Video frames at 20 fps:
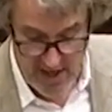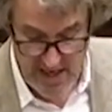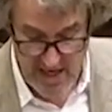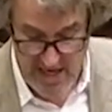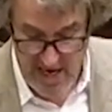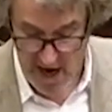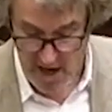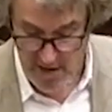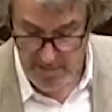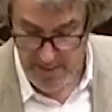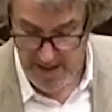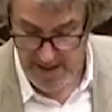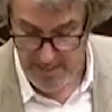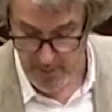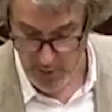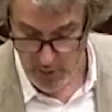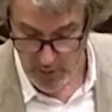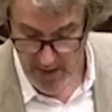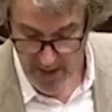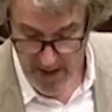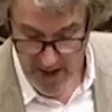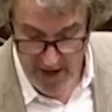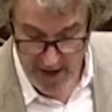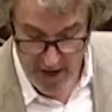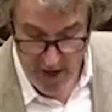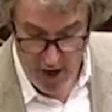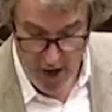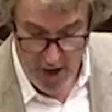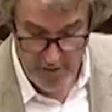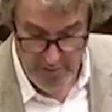young people
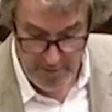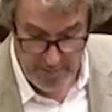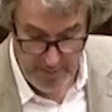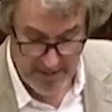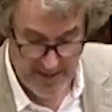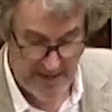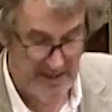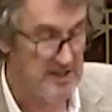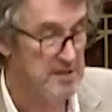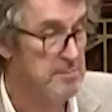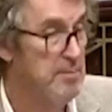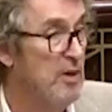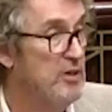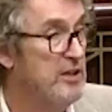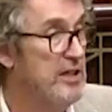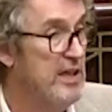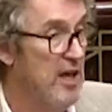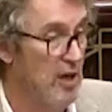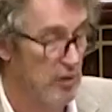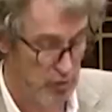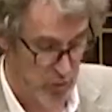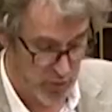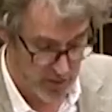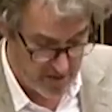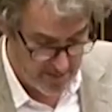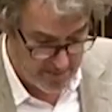and over-policed multicultural